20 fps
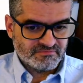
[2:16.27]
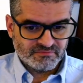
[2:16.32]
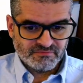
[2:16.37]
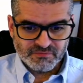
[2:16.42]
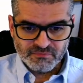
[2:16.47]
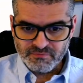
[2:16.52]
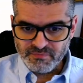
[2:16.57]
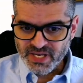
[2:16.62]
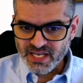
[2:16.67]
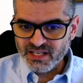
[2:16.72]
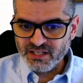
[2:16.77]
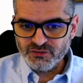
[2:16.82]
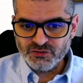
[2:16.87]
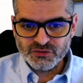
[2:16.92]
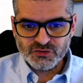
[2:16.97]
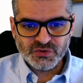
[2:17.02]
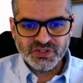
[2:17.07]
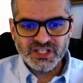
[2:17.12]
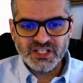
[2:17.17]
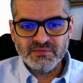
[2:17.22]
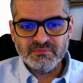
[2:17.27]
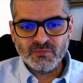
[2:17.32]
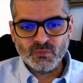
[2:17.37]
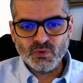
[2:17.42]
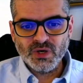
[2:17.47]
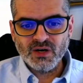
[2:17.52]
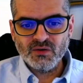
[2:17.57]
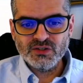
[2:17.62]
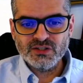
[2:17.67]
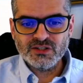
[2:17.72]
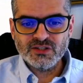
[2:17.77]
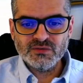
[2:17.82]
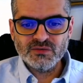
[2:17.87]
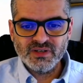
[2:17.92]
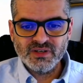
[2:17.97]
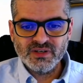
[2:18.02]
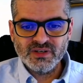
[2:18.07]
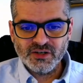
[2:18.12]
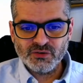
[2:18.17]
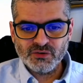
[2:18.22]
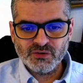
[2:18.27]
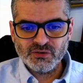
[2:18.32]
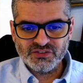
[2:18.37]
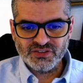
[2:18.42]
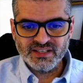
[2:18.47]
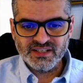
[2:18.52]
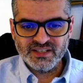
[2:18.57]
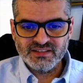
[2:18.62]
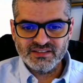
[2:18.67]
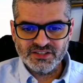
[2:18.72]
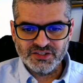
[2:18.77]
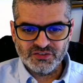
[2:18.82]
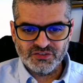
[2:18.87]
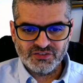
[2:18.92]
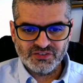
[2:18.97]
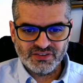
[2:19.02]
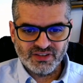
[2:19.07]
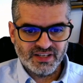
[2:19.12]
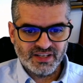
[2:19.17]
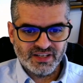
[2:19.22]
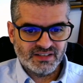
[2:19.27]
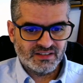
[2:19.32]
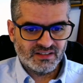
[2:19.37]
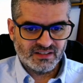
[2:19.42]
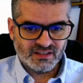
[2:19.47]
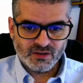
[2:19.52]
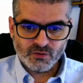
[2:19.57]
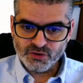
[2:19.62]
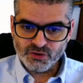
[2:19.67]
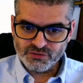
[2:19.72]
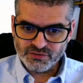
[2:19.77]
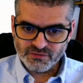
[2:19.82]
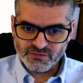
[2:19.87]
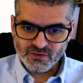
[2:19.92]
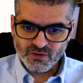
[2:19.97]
mainstream, well-known neuroscientists like Christoph